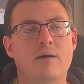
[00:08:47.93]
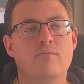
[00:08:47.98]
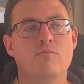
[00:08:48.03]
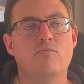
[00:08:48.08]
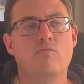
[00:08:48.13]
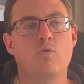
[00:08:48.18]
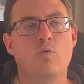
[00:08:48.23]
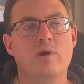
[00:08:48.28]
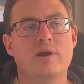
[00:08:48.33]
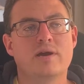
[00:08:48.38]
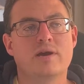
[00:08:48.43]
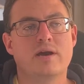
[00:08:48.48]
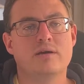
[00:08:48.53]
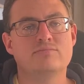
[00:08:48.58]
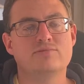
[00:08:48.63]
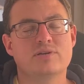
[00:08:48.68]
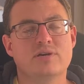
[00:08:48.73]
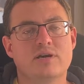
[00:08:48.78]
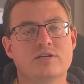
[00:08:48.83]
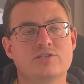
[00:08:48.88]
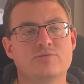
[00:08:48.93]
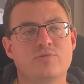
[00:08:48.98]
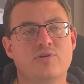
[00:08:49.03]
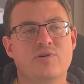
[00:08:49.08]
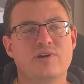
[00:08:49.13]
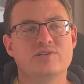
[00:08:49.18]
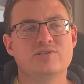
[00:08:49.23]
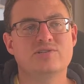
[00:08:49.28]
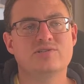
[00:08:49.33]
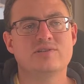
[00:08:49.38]
when it comes to customer
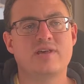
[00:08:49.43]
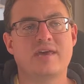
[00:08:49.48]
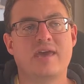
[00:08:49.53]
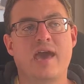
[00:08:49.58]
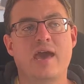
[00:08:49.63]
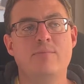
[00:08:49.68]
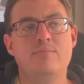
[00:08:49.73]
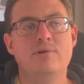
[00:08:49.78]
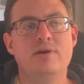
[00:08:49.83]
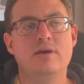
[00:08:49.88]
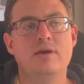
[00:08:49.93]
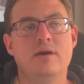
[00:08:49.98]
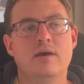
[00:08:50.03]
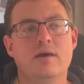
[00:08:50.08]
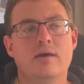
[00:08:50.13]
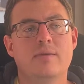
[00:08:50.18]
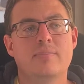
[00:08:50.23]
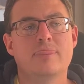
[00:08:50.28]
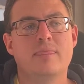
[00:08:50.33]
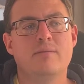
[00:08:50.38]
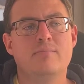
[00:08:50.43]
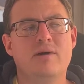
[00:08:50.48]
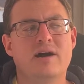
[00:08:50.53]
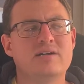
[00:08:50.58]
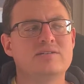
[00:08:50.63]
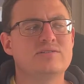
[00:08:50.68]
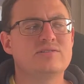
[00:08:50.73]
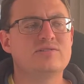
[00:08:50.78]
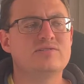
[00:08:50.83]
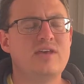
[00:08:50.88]
questions. So they gave me
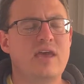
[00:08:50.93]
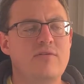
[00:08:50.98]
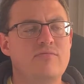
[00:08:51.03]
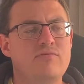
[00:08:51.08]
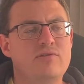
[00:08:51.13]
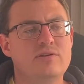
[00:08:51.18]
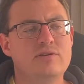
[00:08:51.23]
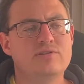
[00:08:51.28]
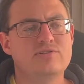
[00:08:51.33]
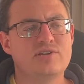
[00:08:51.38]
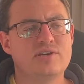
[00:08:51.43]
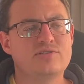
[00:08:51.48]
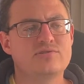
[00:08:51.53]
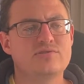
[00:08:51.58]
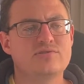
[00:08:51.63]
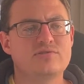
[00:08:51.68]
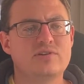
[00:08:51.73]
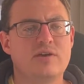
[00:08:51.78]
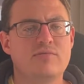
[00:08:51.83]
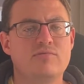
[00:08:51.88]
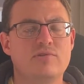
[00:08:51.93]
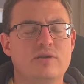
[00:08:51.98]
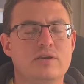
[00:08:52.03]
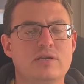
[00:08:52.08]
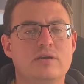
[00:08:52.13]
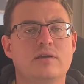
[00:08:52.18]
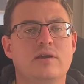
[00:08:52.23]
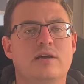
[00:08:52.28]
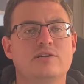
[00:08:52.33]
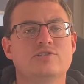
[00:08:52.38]
about 6 or
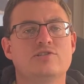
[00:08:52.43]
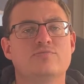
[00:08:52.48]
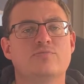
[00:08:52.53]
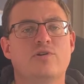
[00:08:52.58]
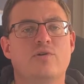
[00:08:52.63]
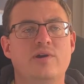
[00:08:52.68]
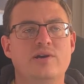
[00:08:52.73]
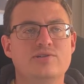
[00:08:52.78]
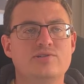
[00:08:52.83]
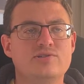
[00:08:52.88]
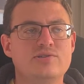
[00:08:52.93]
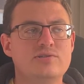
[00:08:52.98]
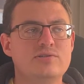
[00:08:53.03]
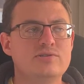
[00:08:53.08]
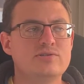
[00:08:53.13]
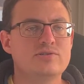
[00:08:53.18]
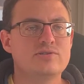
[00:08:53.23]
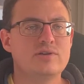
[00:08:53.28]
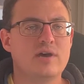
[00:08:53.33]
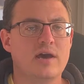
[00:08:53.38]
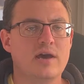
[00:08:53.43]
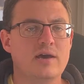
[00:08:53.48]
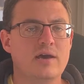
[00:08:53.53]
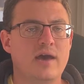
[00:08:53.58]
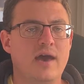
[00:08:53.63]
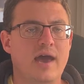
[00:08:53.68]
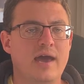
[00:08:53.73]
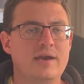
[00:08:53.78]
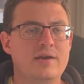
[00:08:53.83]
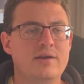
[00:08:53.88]
7 customer questions,
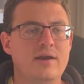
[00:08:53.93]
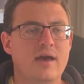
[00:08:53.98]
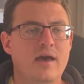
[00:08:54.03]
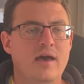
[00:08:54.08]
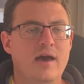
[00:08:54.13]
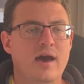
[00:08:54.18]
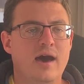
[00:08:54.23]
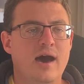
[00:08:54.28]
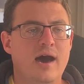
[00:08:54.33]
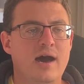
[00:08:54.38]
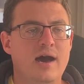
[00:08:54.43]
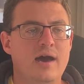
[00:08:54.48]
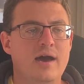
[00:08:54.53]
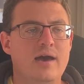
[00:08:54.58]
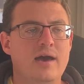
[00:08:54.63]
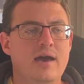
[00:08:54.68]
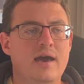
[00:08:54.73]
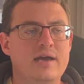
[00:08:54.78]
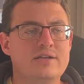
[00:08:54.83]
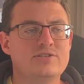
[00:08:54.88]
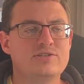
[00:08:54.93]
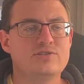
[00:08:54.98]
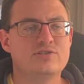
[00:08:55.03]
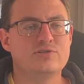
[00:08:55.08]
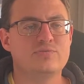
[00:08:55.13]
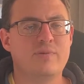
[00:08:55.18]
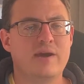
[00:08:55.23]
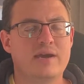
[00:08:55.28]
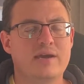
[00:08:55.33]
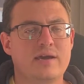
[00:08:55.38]
and I had to
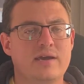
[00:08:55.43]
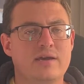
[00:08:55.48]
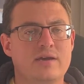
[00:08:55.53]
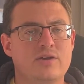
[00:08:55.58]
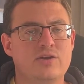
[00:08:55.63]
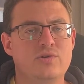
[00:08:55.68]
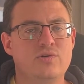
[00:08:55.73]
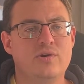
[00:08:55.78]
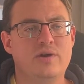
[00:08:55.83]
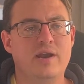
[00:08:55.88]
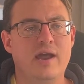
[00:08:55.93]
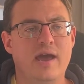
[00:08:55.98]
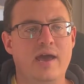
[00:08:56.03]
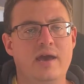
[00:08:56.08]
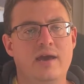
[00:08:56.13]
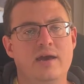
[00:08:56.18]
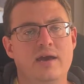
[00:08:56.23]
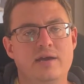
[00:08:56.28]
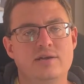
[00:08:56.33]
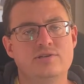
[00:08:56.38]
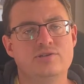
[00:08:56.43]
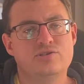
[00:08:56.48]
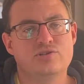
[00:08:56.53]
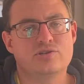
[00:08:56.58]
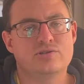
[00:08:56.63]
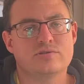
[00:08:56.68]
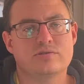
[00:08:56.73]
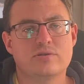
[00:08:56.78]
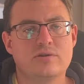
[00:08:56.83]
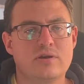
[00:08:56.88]
just make a Q&A and
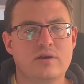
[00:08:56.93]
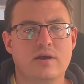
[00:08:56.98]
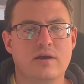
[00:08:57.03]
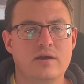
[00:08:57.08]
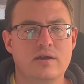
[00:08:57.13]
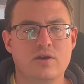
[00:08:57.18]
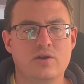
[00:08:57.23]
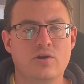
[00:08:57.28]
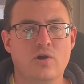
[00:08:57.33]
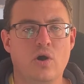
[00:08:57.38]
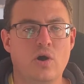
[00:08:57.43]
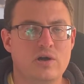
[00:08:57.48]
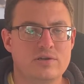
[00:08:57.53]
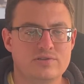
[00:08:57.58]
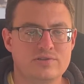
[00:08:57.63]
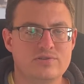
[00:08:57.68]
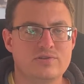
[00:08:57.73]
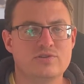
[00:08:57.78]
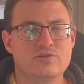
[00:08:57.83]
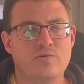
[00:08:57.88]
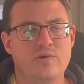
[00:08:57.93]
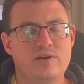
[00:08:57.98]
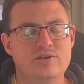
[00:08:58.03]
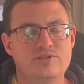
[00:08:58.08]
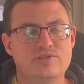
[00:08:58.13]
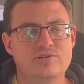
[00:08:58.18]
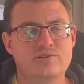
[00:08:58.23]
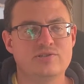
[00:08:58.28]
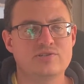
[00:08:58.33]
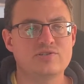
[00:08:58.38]
just answer those
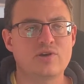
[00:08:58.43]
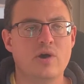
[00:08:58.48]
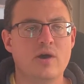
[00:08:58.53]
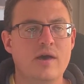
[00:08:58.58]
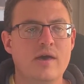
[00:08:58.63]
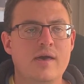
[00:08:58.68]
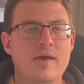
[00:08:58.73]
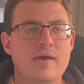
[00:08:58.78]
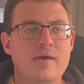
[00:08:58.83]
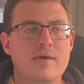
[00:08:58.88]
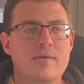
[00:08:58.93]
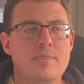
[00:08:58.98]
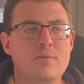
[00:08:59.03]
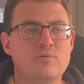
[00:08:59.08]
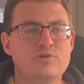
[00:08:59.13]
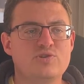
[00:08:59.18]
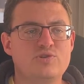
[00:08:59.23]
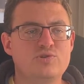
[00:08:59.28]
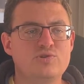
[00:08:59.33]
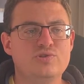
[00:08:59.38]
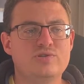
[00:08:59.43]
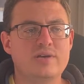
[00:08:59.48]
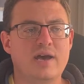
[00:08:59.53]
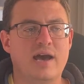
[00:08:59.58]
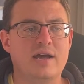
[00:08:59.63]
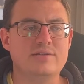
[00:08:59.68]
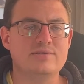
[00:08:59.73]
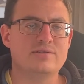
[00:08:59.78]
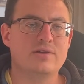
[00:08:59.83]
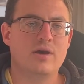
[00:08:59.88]
questions. So it was 2
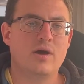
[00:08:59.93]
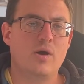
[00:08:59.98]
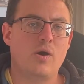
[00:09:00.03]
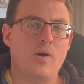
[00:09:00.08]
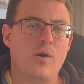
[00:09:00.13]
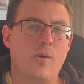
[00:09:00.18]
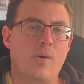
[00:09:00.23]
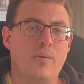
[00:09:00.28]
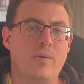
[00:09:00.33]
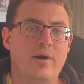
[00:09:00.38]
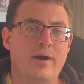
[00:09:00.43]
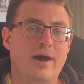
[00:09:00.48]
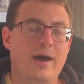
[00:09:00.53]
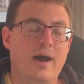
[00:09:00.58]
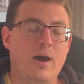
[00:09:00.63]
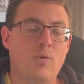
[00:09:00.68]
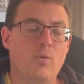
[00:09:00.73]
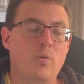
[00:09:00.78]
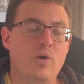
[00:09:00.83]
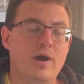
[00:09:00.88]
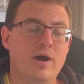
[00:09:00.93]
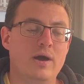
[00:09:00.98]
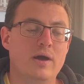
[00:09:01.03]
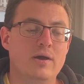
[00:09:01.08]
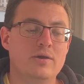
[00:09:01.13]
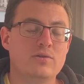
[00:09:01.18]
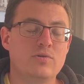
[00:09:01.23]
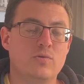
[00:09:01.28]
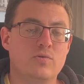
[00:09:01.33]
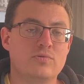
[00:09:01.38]
sides.
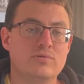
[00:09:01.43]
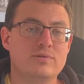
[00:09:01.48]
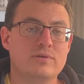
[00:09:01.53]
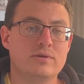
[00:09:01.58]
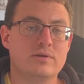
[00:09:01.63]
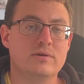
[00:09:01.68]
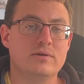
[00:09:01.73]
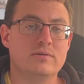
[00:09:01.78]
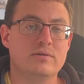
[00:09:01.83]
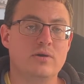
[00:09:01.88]
The